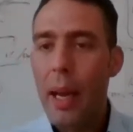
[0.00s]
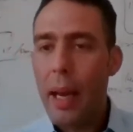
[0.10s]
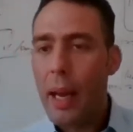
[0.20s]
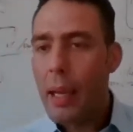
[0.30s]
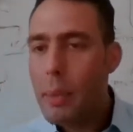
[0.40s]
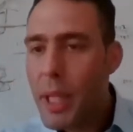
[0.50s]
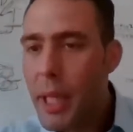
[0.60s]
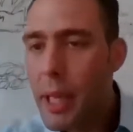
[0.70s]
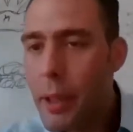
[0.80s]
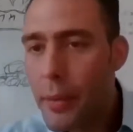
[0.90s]
Let me
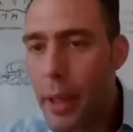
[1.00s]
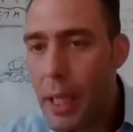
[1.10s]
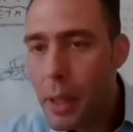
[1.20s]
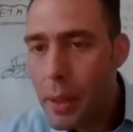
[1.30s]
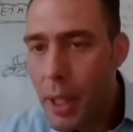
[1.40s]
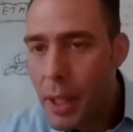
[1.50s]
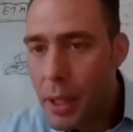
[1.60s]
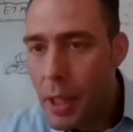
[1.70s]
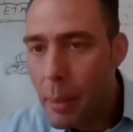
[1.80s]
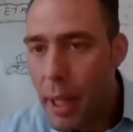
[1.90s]
see here if we got some
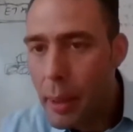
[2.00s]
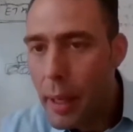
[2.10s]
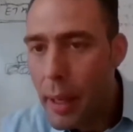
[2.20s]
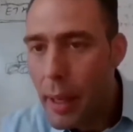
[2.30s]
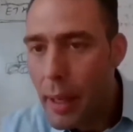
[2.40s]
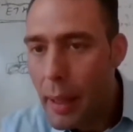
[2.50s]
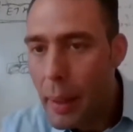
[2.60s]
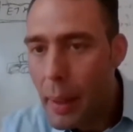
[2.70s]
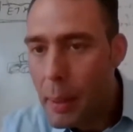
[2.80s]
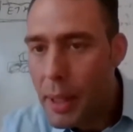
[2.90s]
questions coming in.
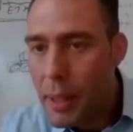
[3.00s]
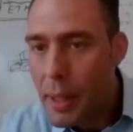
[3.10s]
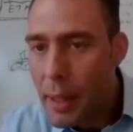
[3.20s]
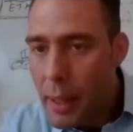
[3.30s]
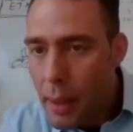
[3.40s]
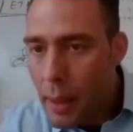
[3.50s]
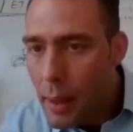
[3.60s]
Let me see.